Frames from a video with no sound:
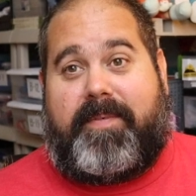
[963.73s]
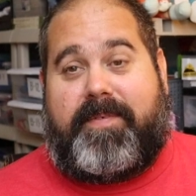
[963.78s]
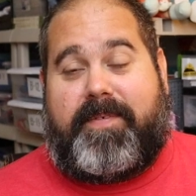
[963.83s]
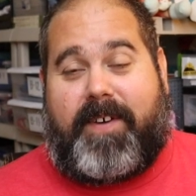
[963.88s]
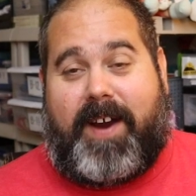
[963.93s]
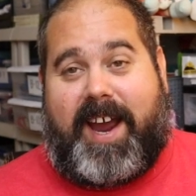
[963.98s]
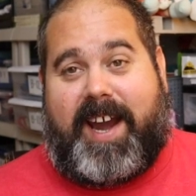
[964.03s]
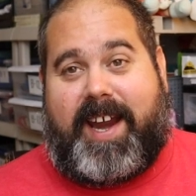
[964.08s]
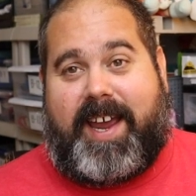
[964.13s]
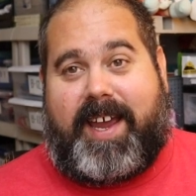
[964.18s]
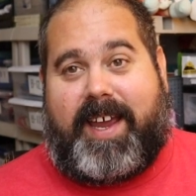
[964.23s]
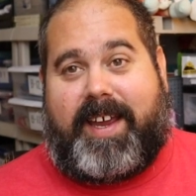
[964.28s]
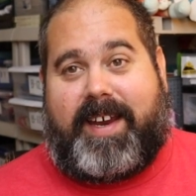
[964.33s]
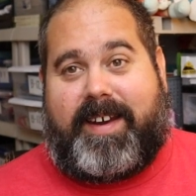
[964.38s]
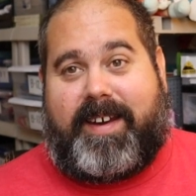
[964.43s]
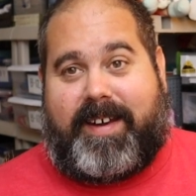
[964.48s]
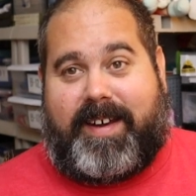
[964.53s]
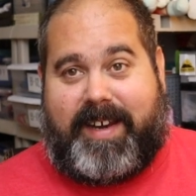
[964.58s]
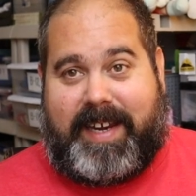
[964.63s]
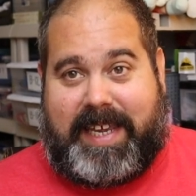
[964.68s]
Friday
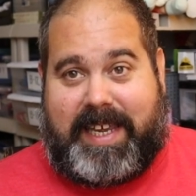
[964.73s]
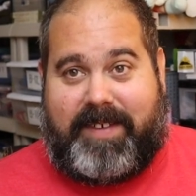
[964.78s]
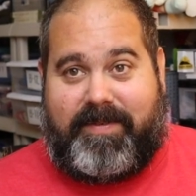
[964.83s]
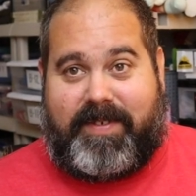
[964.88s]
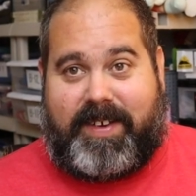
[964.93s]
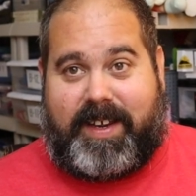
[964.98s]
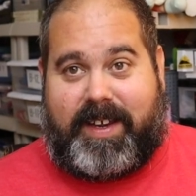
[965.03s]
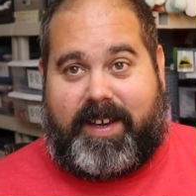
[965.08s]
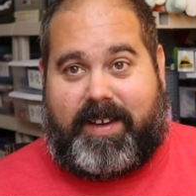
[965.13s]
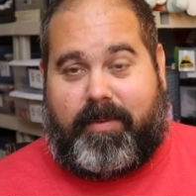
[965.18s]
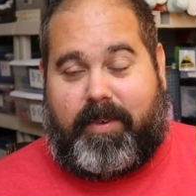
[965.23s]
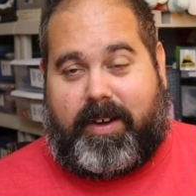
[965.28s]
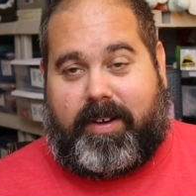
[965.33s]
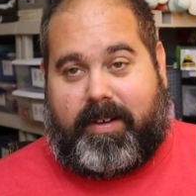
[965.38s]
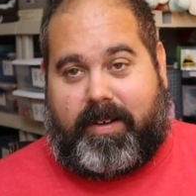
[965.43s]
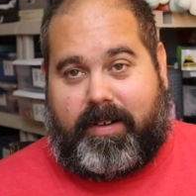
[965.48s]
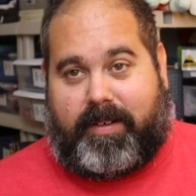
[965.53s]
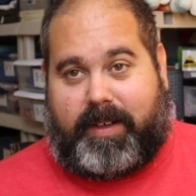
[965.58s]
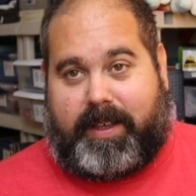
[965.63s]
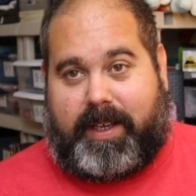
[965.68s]
evening,
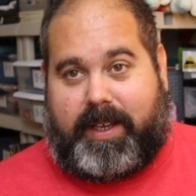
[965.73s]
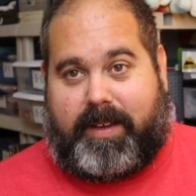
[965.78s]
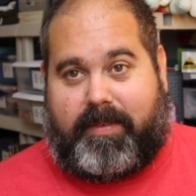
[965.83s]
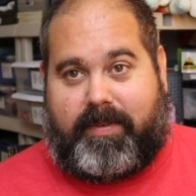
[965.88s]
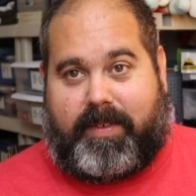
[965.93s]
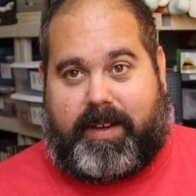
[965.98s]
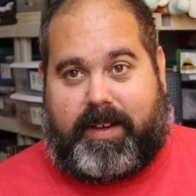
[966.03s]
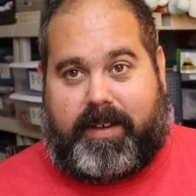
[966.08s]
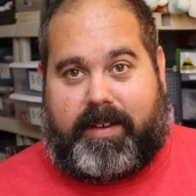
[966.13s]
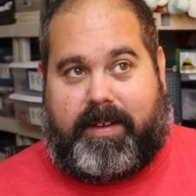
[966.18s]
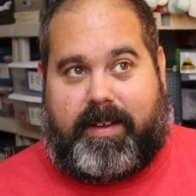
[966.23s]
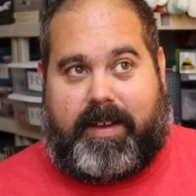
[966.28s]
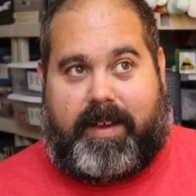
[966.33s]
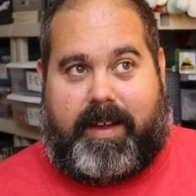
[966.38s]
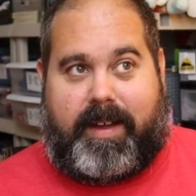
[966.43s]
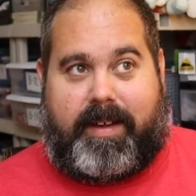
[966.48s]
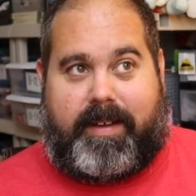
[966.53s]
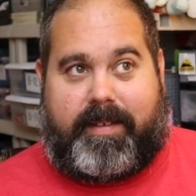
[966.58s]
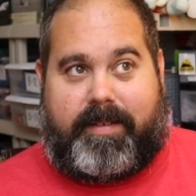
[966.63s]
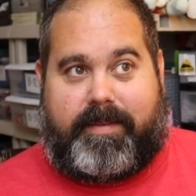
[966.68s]
well, early evening,
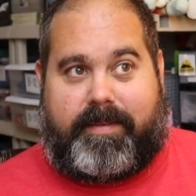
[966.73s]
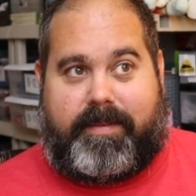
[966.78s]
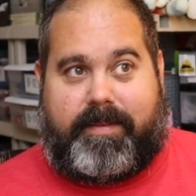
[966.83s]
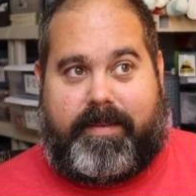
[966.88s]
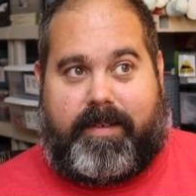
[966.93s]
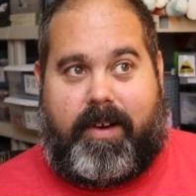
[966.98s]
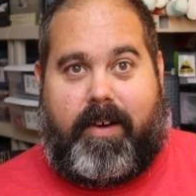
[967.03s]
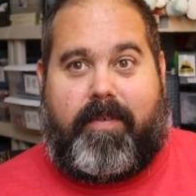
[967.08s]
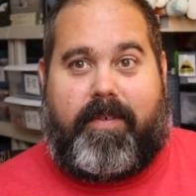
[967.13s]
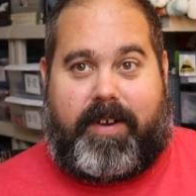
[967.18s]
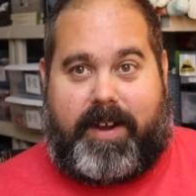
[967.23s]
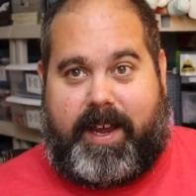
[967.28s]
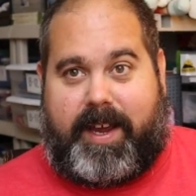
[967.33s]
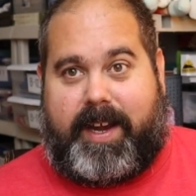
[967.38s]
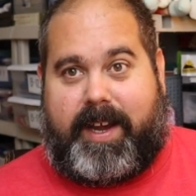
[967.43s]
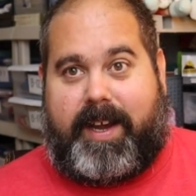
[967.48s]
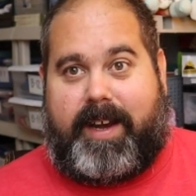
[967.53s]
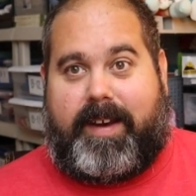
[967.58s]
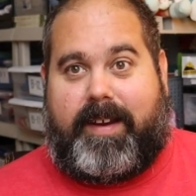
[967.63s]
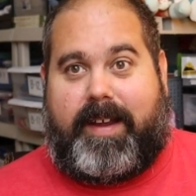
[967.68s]
uh,
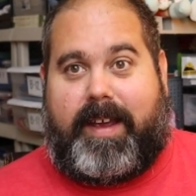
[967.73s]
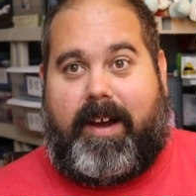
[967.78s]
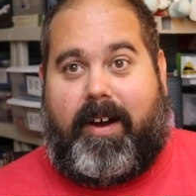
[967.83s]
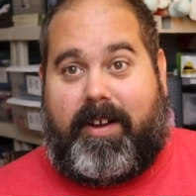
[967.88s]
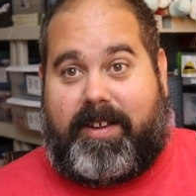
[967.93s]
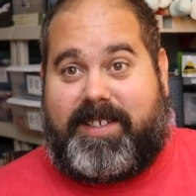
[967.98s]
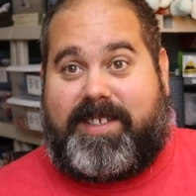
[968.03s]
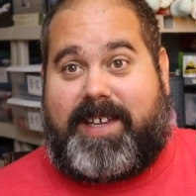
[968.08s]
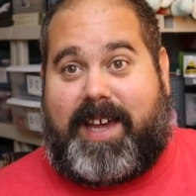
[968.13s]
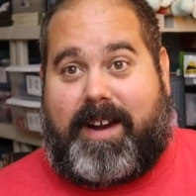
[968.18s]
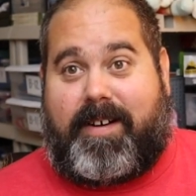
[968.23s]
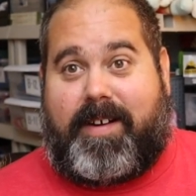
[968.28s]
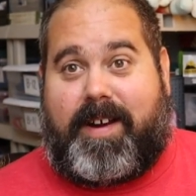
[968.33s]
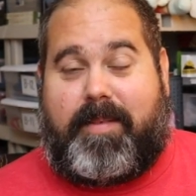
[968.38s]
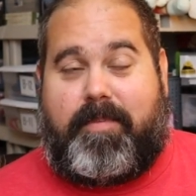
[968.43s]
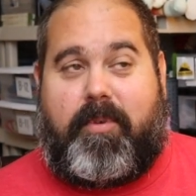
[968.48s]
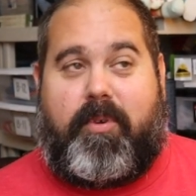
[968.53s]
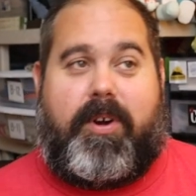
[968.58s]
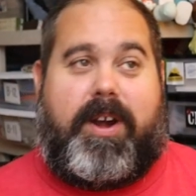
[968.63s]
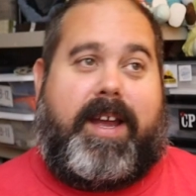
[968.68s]
overnight on
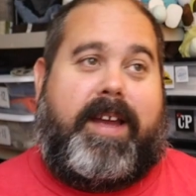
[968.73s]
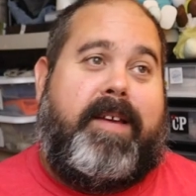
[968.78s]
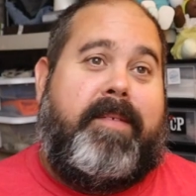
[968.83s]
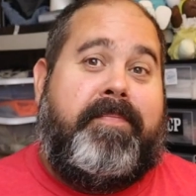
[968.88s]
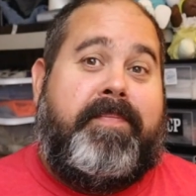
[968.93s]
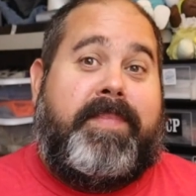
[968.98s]
Saturday morning.